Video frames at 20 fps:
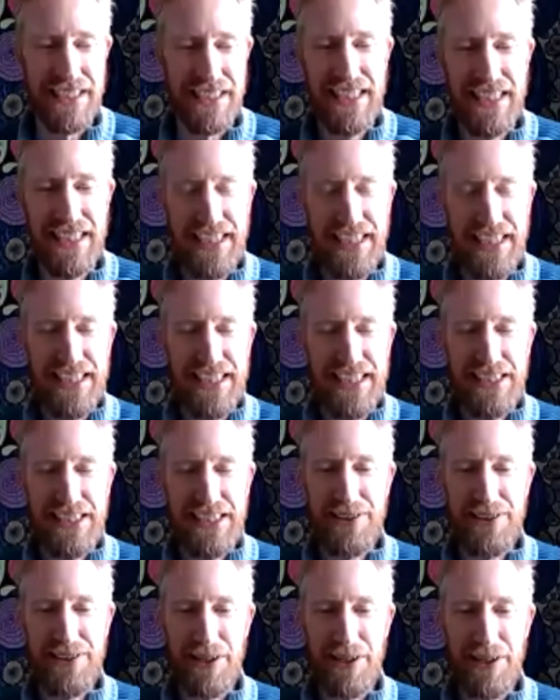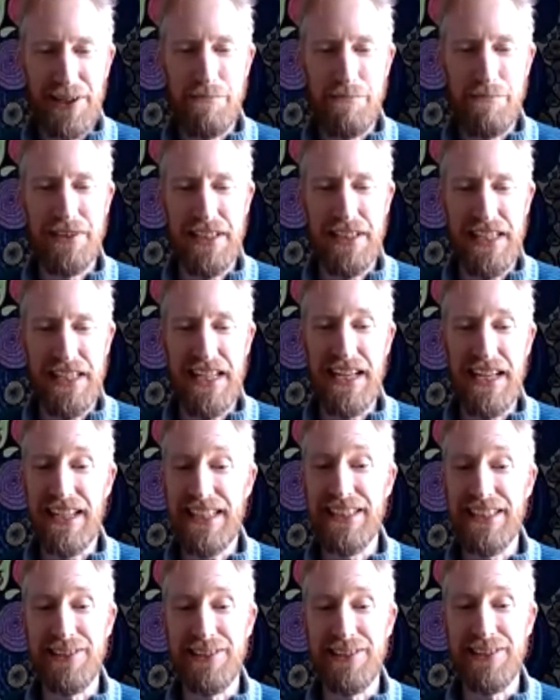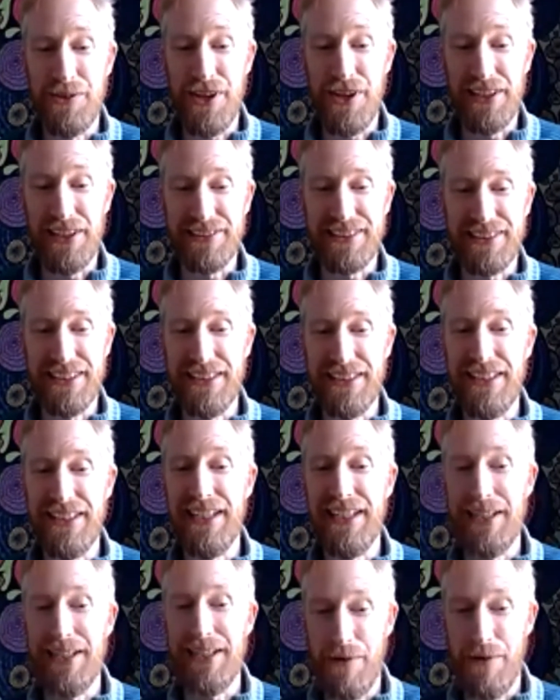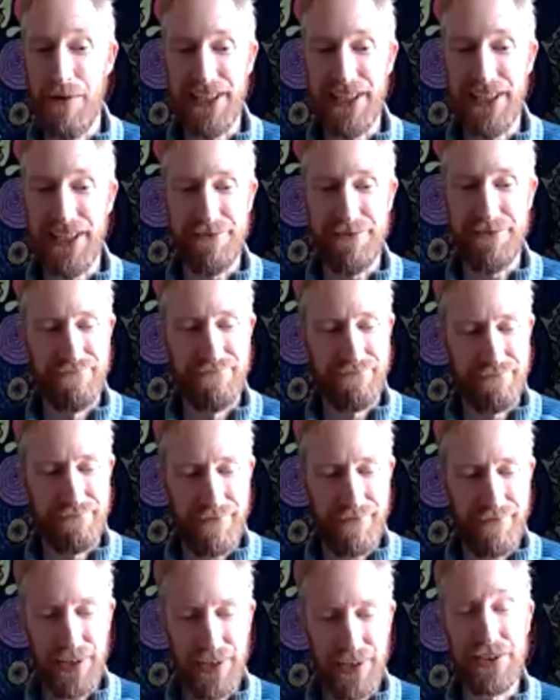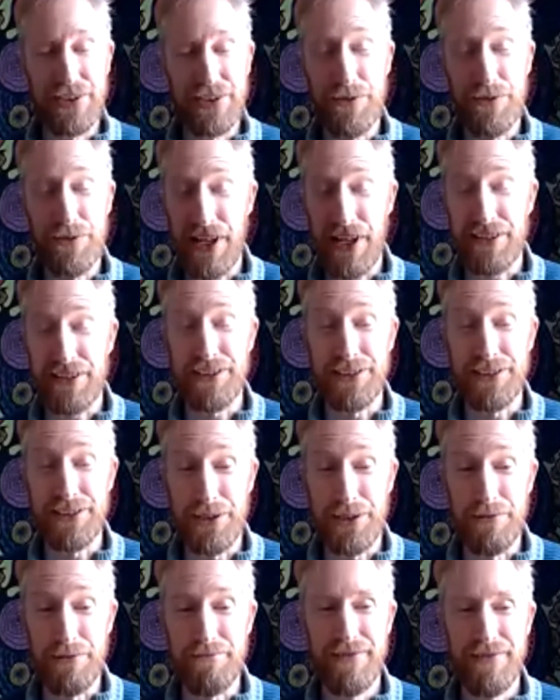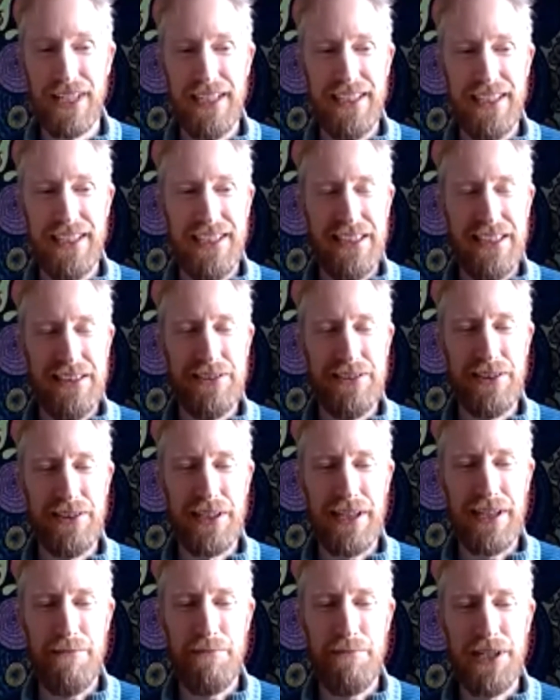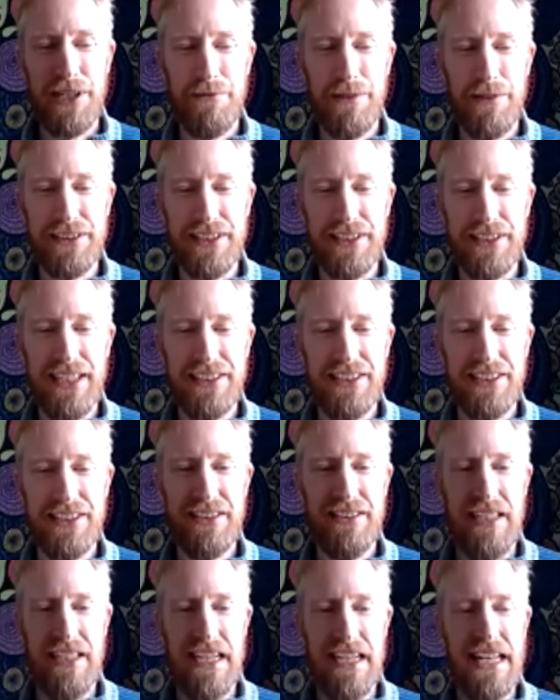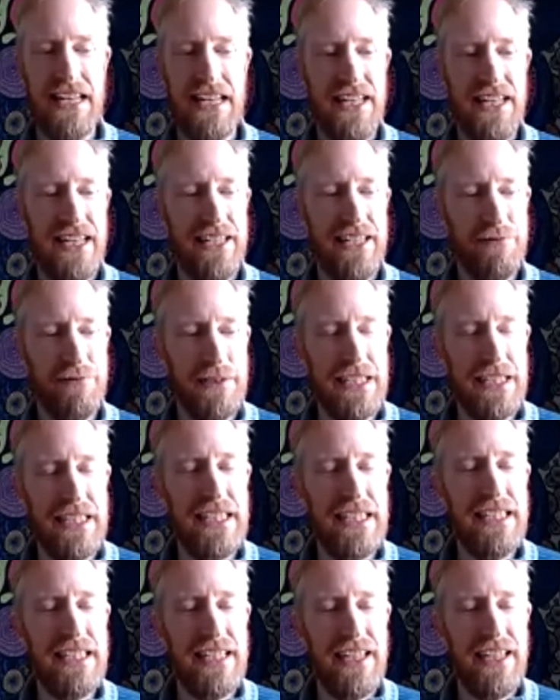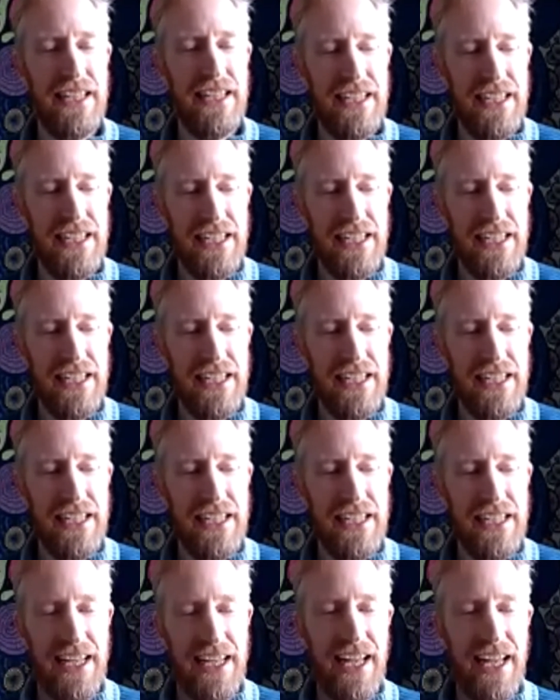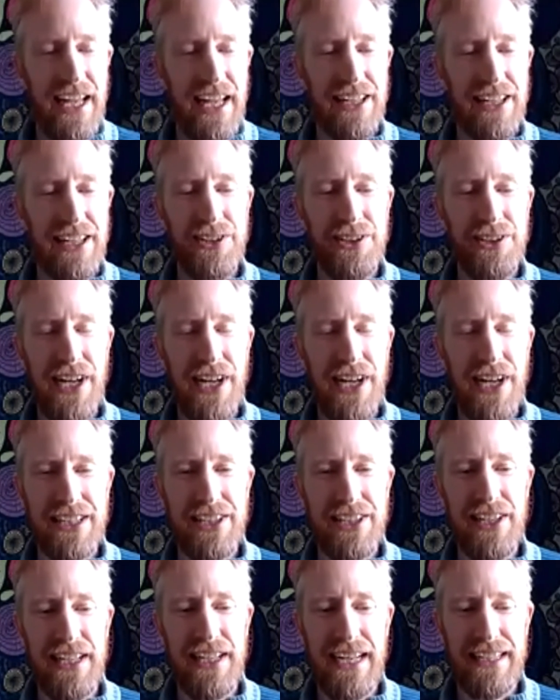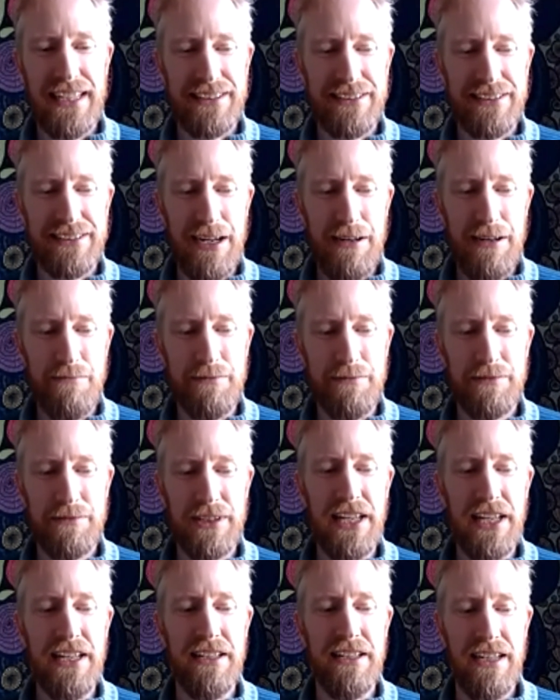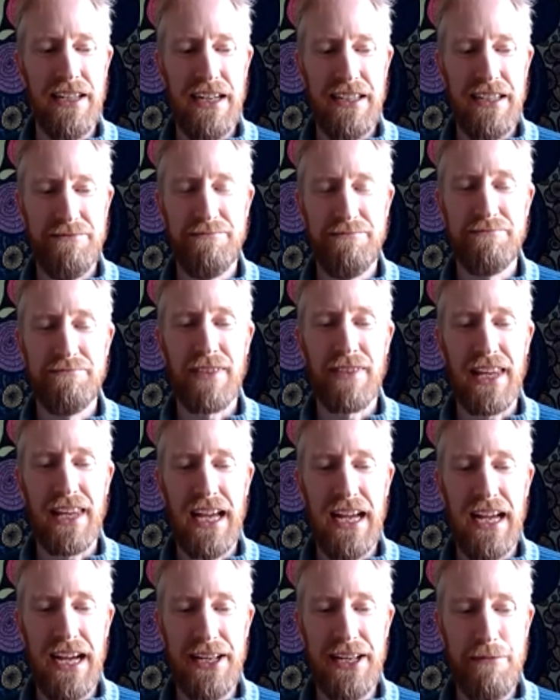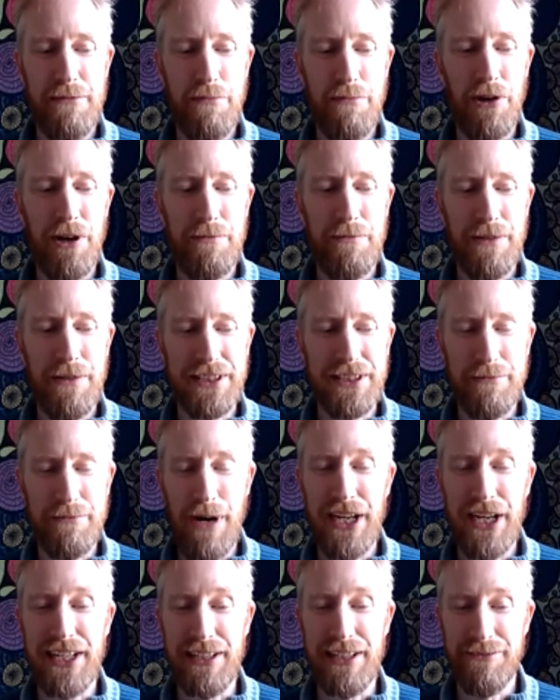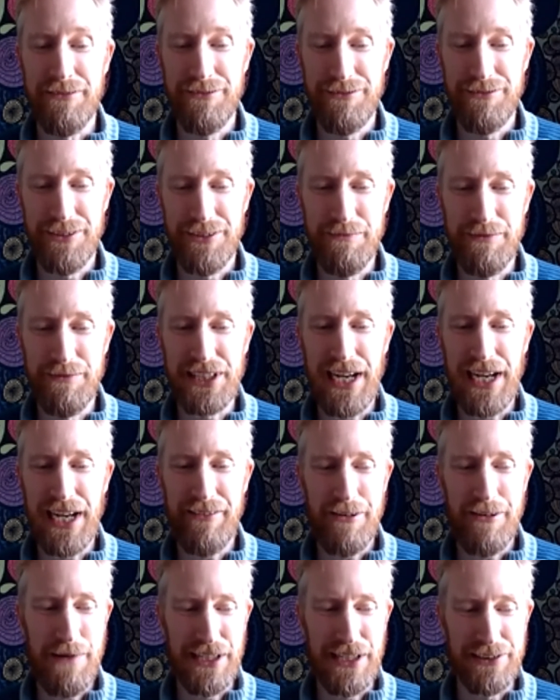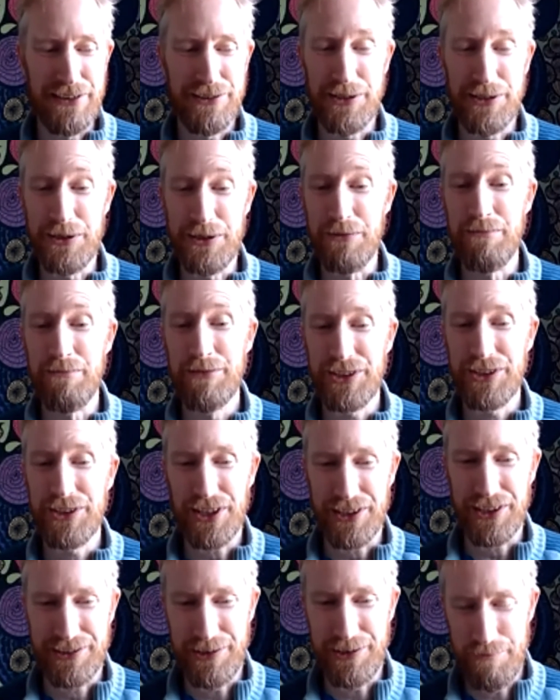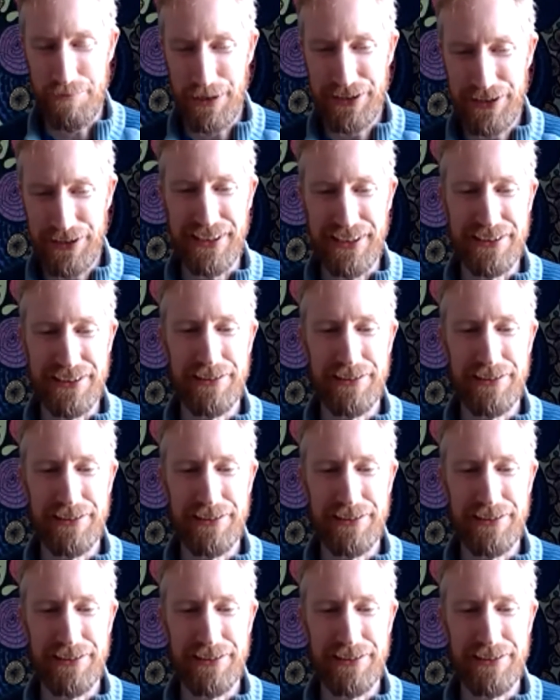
Europe in 2001 or 2002. So the company went under, and then we could actually get some, say, unemployment money from the government to start new business.